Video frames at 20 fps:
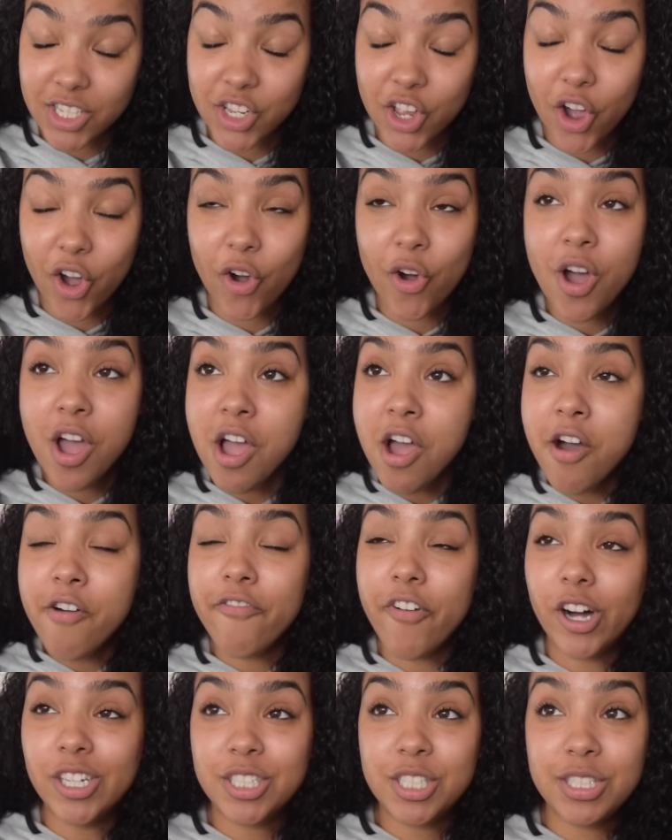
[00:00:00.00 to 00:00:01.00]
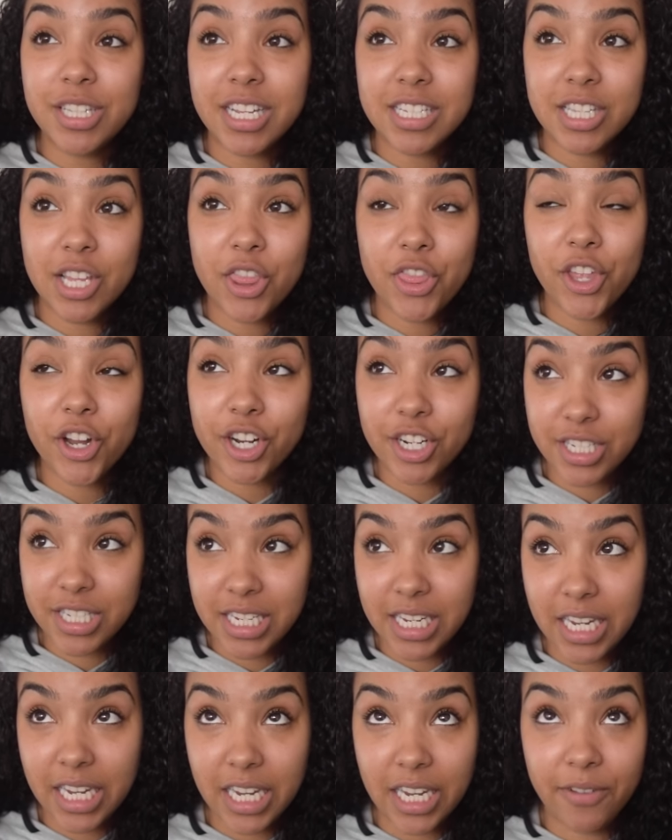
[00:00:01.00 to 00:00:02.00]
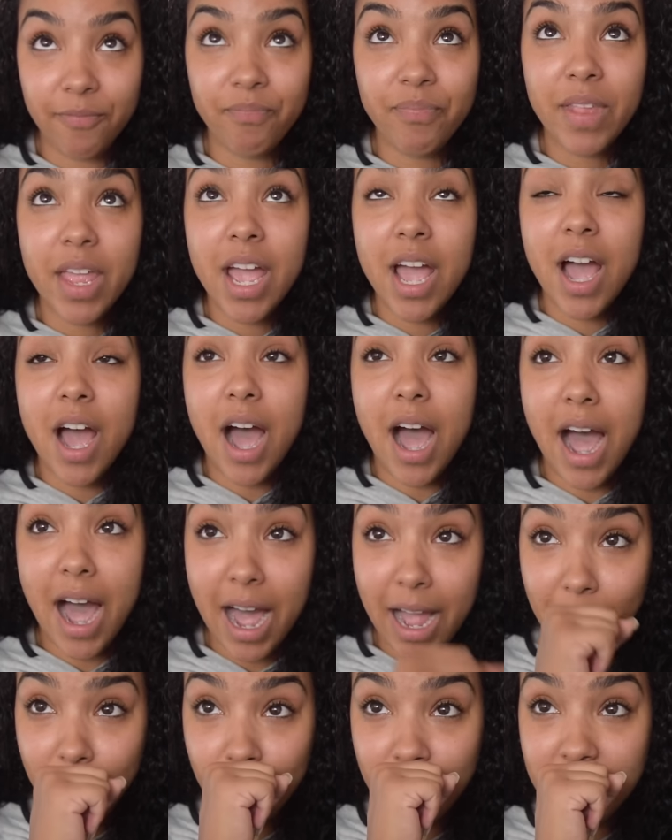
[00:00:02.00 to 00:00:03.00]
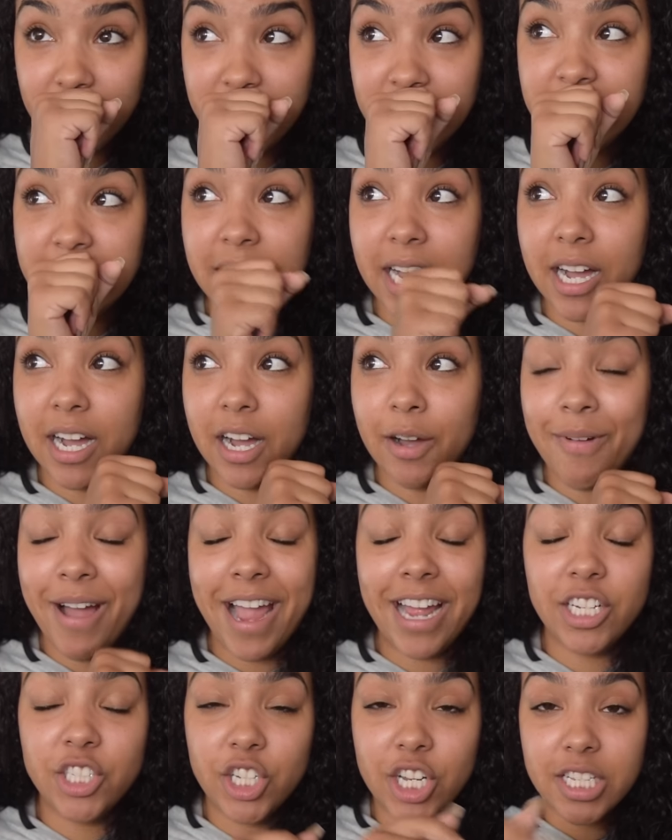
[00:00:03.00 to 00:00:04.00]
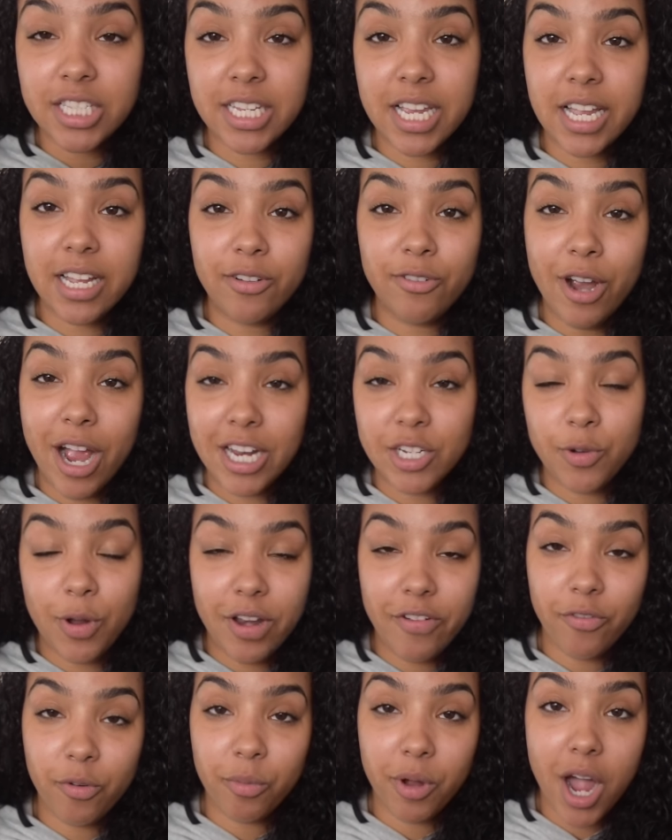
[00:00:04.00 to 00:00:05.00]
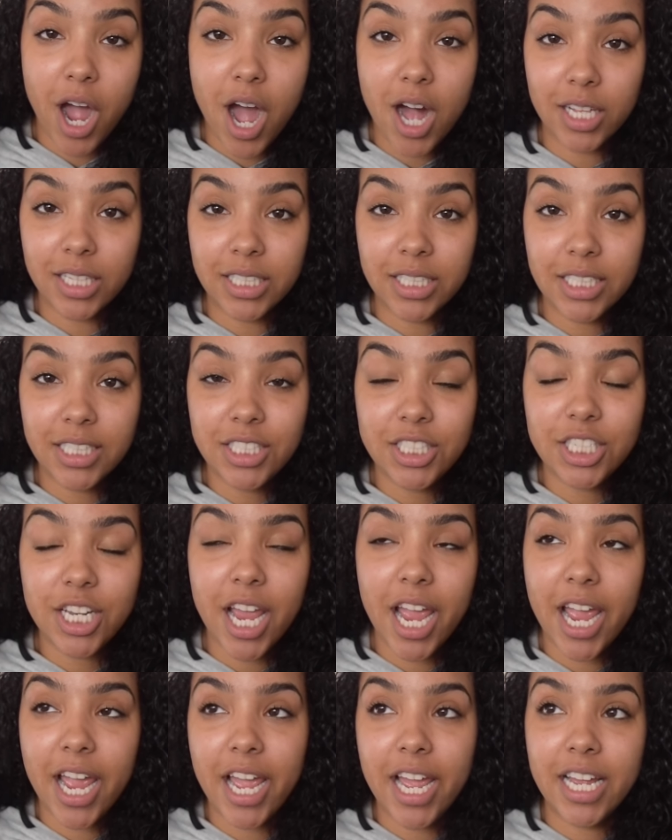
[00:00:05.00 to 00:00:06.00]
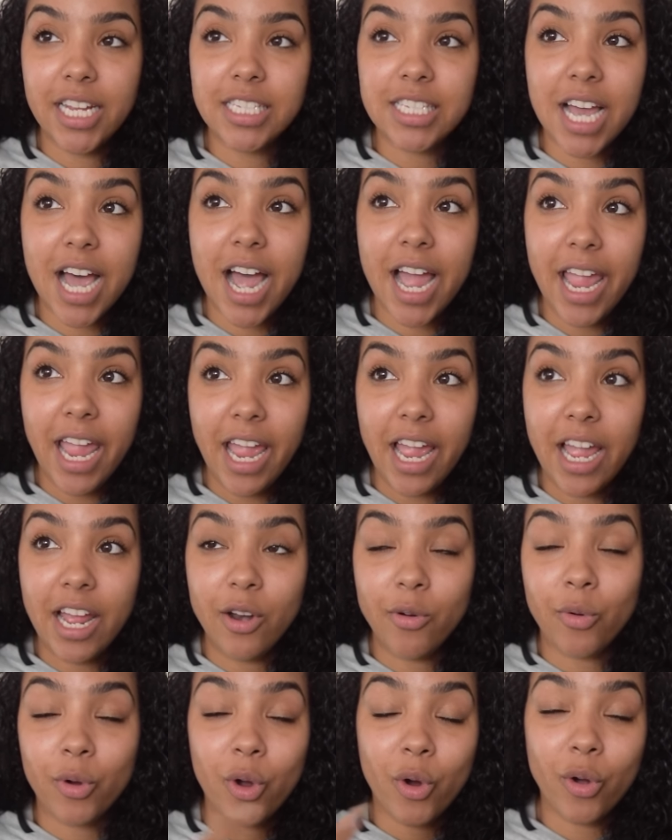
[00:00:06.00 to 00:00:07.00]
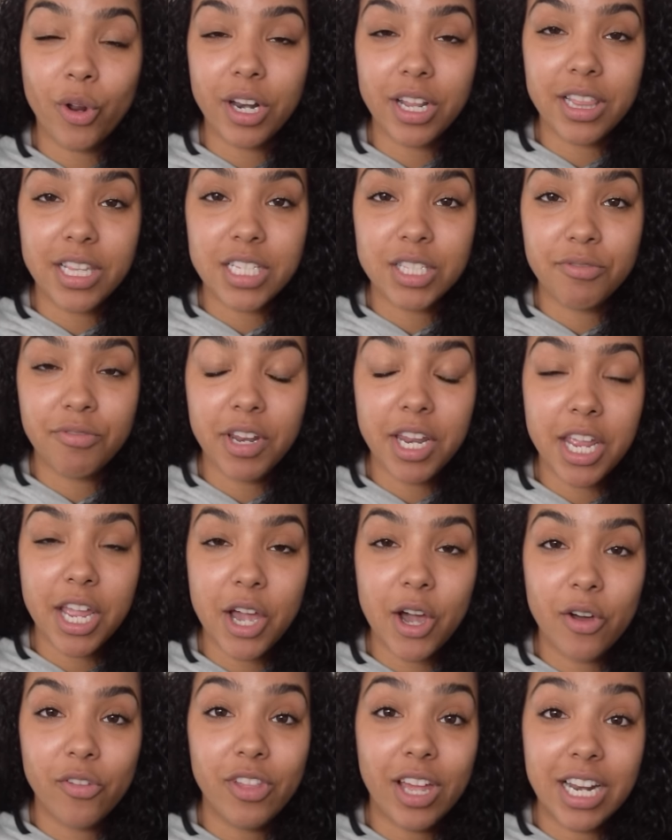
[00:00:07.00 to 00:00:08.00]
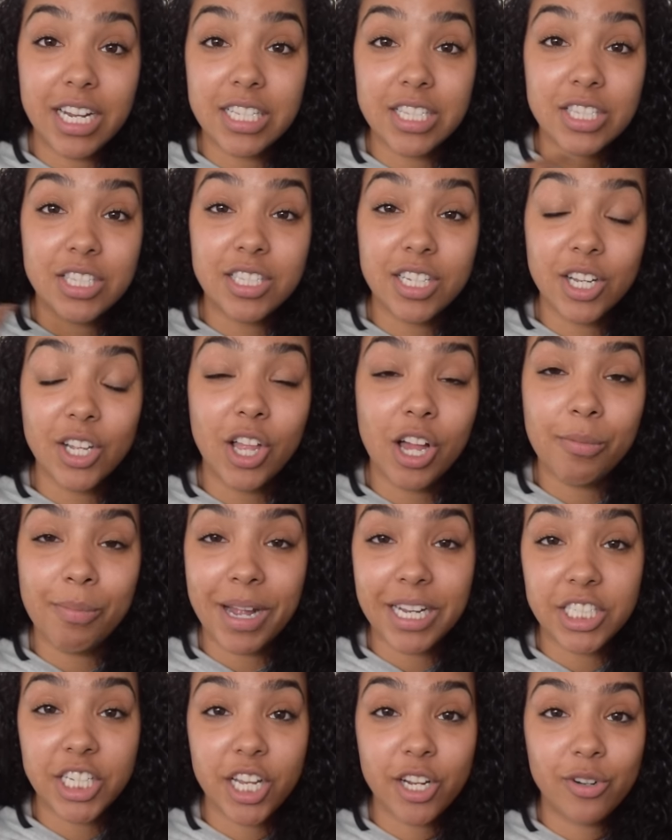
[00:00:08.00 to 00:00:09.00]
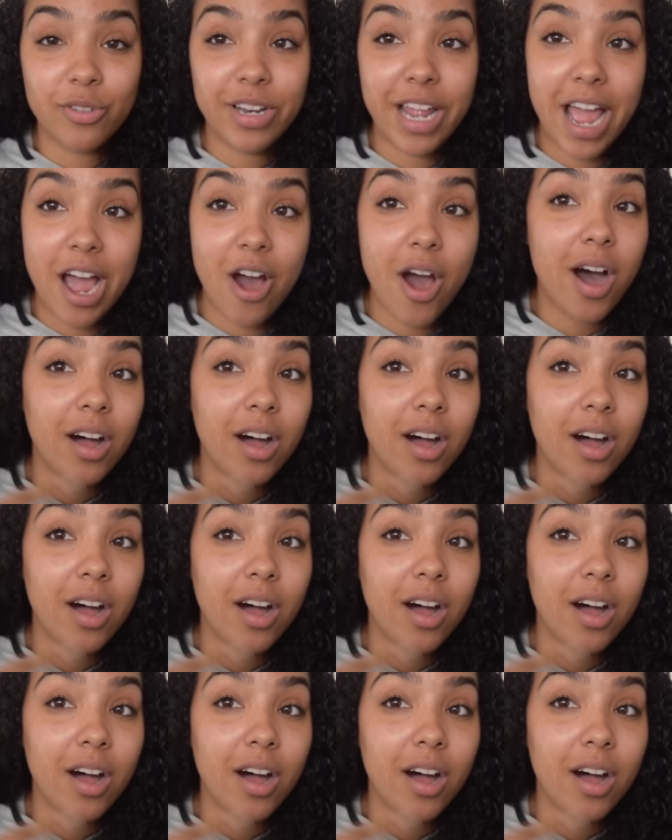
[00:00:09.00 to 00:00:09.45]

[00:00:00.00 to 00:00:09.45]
So fall 2013, I was um, I had just graduated from college and I had recorded this video that is still on my channel now.